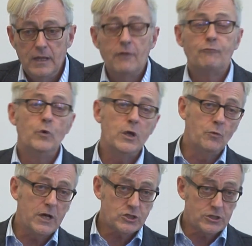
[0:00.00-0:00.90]
If we
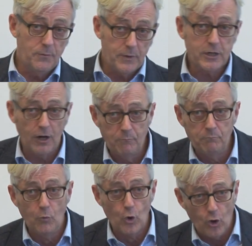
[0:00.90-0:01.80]
wish to become
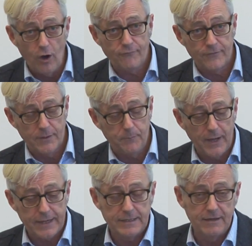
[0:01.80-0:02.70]
more often the
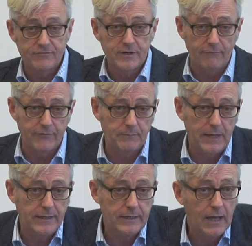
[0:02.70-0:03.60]
party of
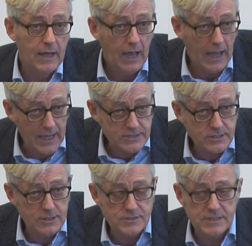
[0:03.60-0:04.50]
government as
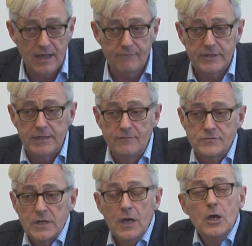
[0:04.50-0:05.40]

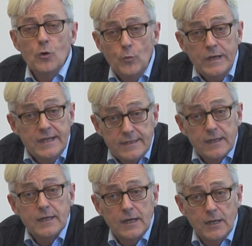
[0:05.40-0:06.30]
Conservatives, we need to
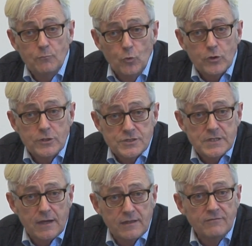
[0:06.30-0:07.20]
create more
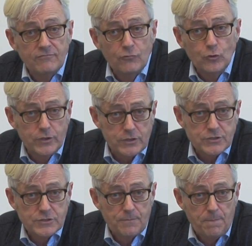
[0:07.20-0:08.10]
Conservative
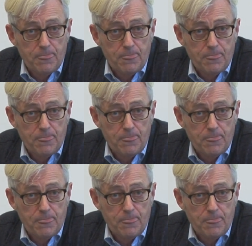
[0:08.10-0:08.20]
voters.